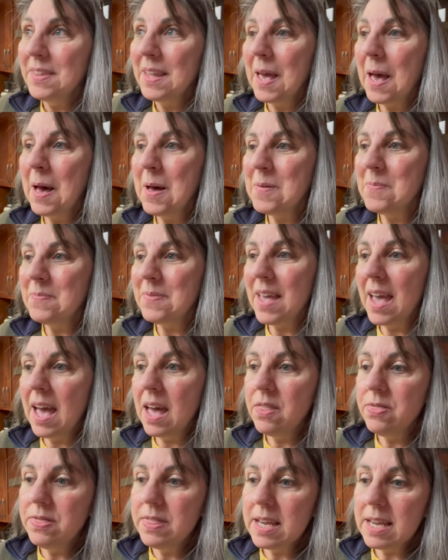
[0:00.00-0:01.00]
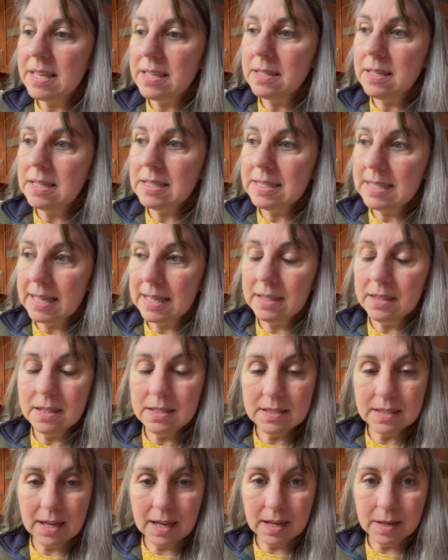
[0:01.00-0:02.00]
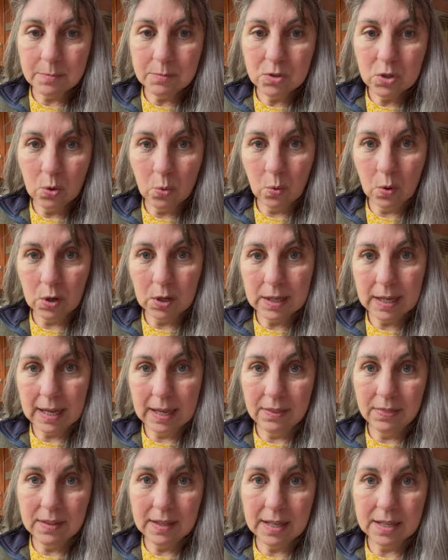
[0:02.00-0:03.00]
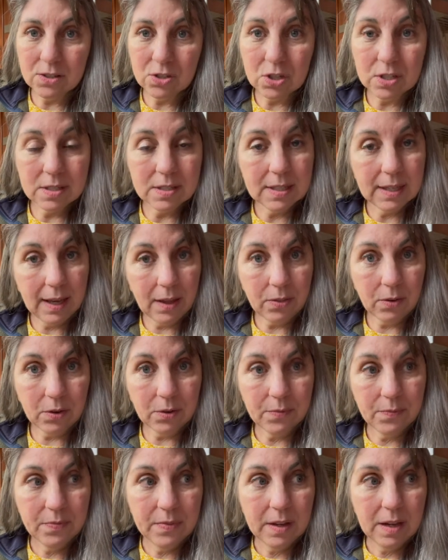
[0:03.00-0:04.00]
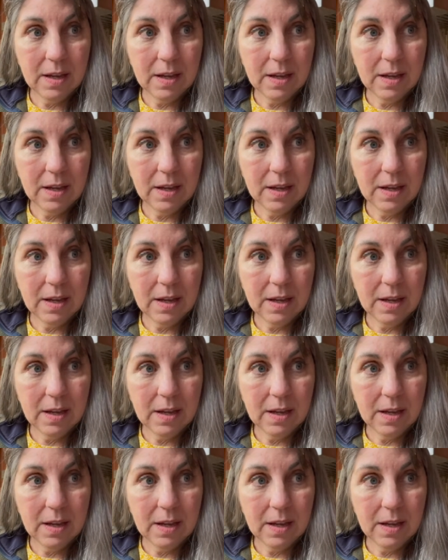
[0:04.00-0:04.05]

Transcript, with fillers: Um, and then take the time to work in the kitchen together.